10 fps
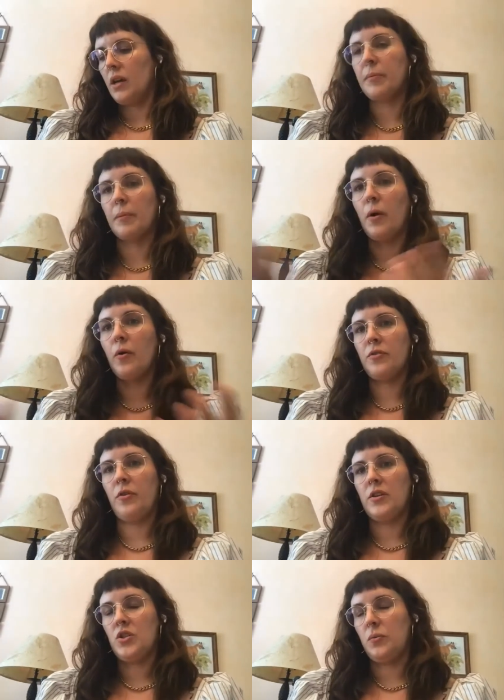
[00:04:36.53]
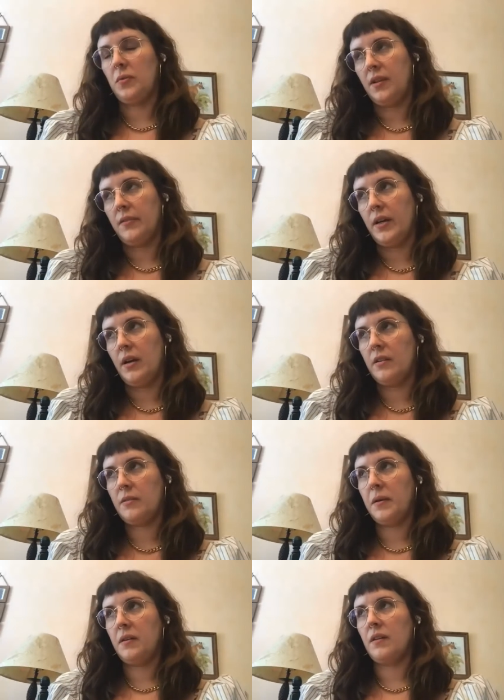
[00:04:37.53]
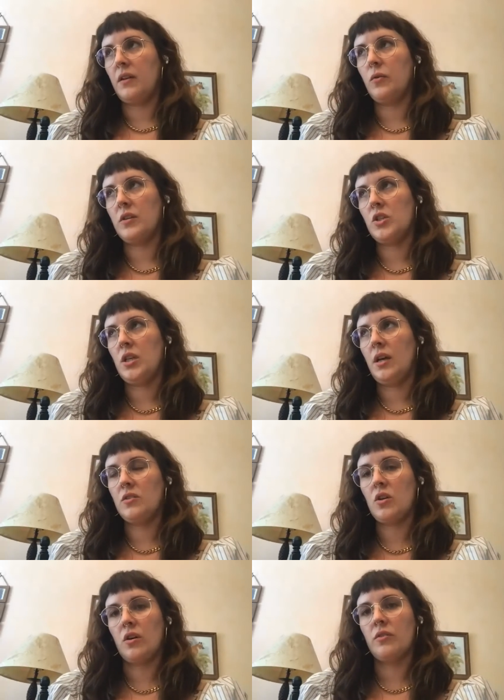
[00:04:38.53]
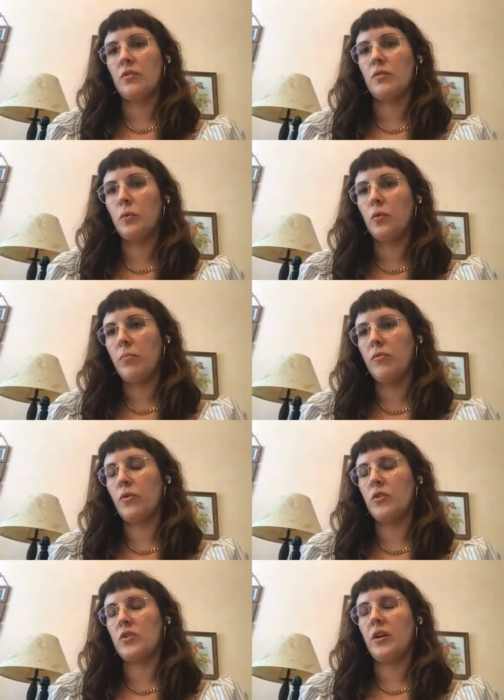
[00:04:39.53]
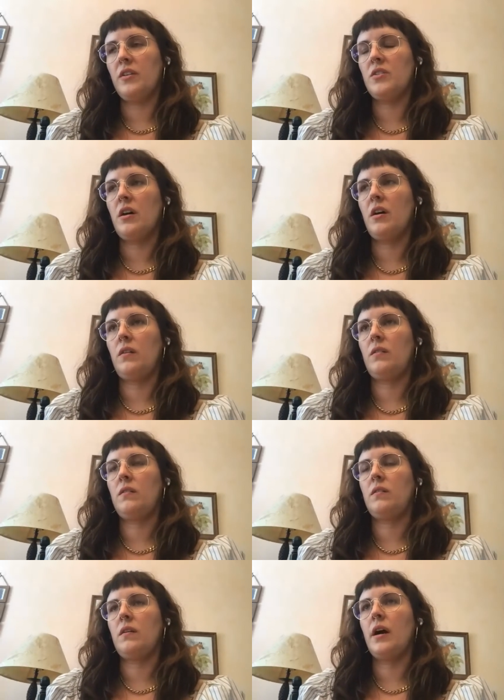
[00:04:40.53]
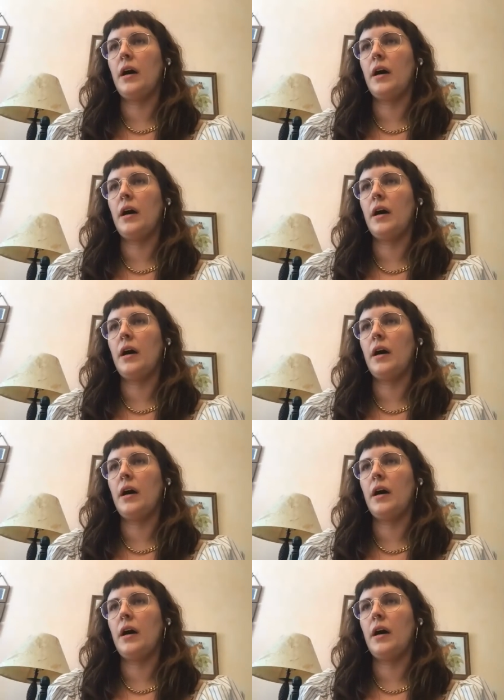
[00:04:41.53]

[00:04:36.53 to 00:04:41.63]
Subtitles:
proposal that she was giving us, because I know that she had talked to the school before talking to us.